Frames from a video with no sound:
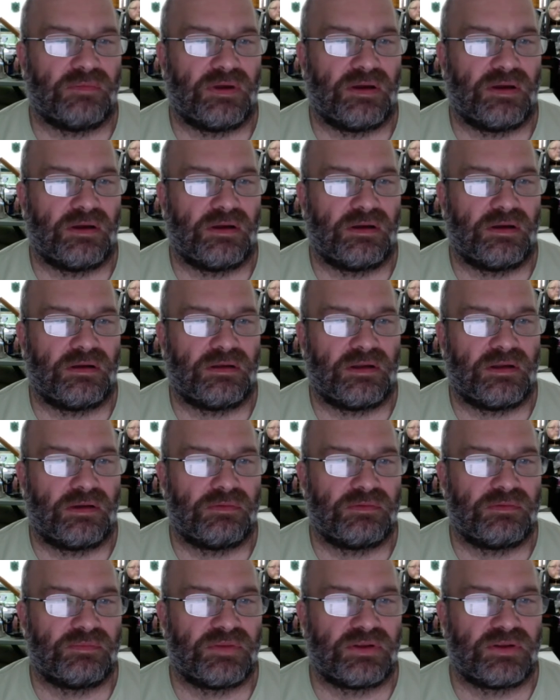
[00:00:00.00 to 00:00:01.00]
uh, that
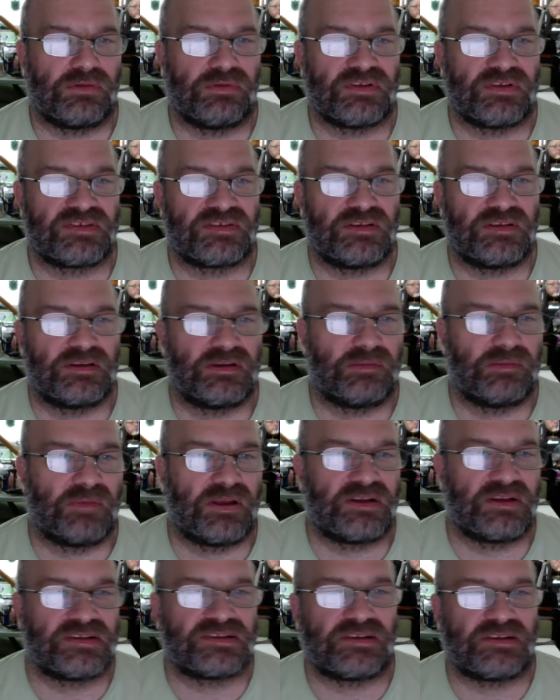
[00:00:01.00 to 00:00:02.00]
would be Christina
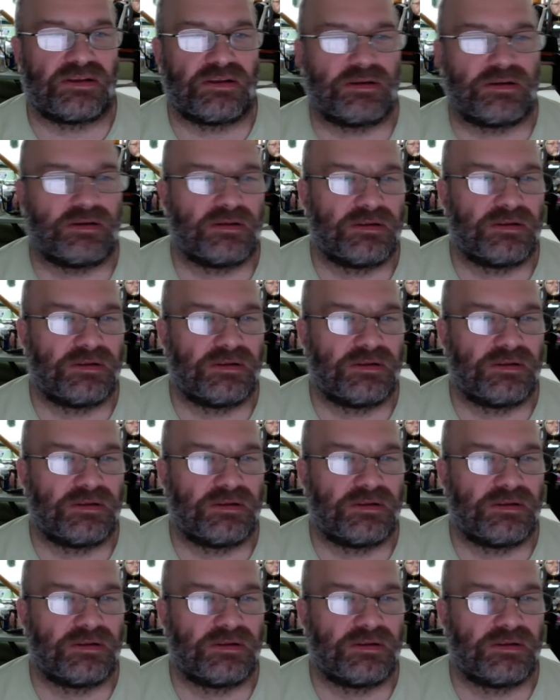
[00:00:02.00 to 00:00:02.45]
Medesan.